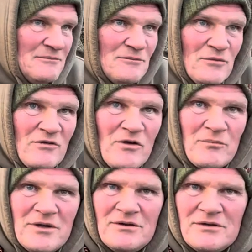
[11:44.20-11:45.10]
without
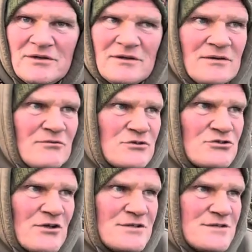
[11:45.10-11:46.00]
being
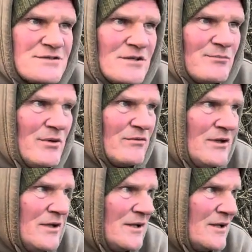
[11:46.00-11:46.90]
restricted to the bivvy.